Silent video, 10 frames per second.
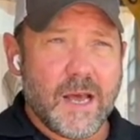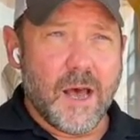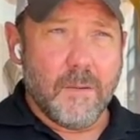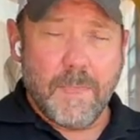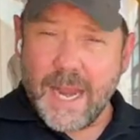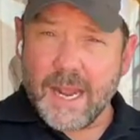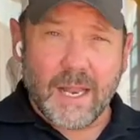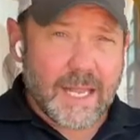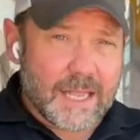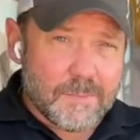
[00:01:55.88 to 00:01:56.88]
may not
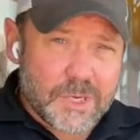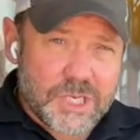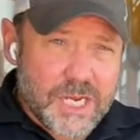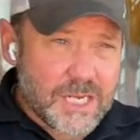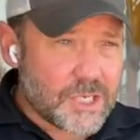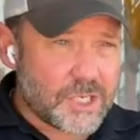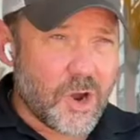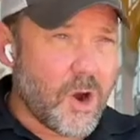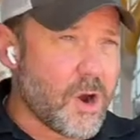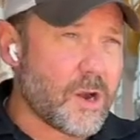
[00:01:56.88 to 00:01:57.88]
let the machine
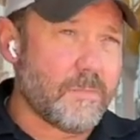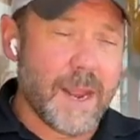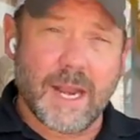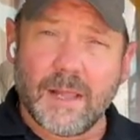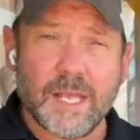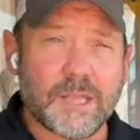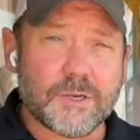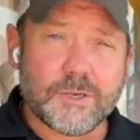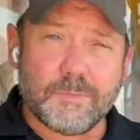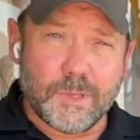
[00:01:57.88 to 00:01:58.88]
start, may not let
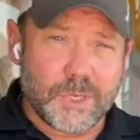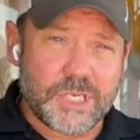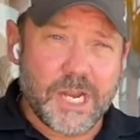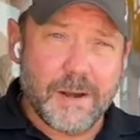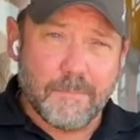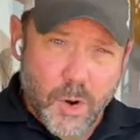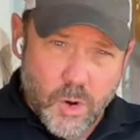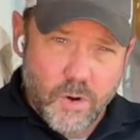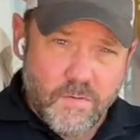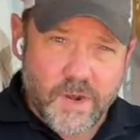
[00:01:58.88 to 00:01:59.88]
the machine
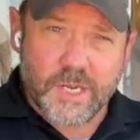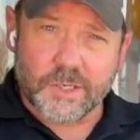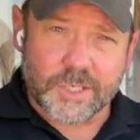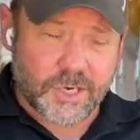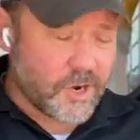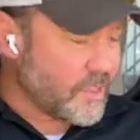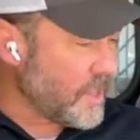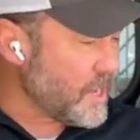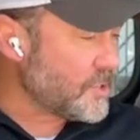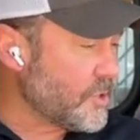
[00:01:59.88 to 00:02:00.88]
move until certain
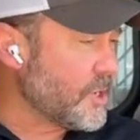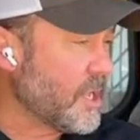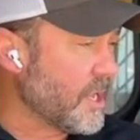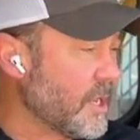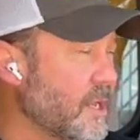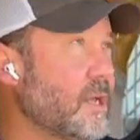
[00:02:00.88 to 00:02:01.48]
things are done,